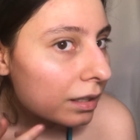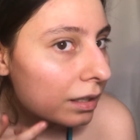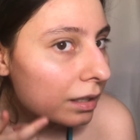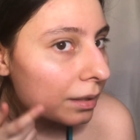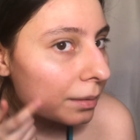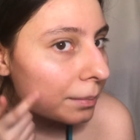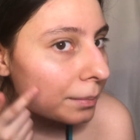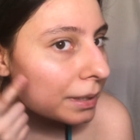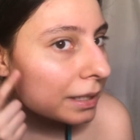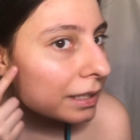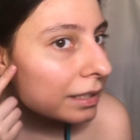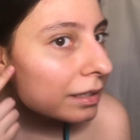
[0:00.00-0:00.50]
I
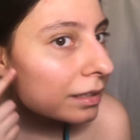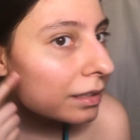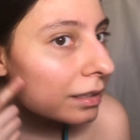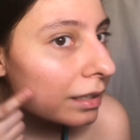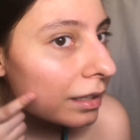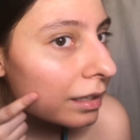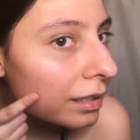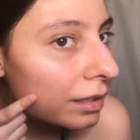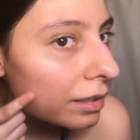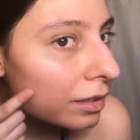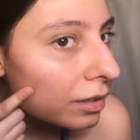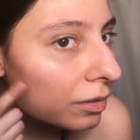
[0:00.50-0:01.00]
mean,
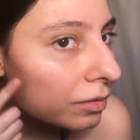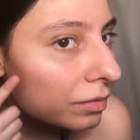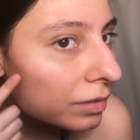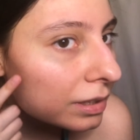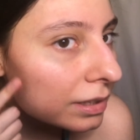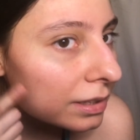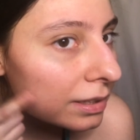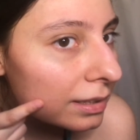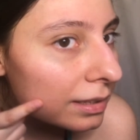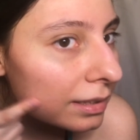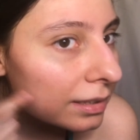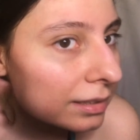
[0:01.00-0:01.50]
it
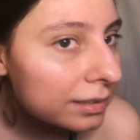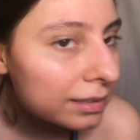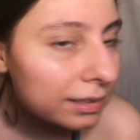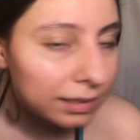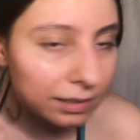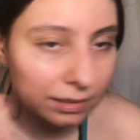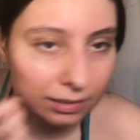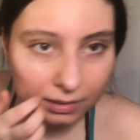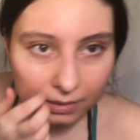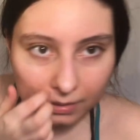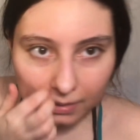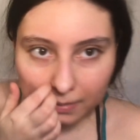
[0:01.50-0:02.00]
always does
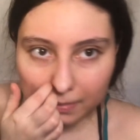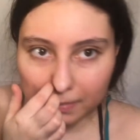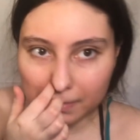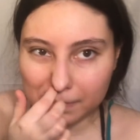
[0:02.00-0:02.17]
this.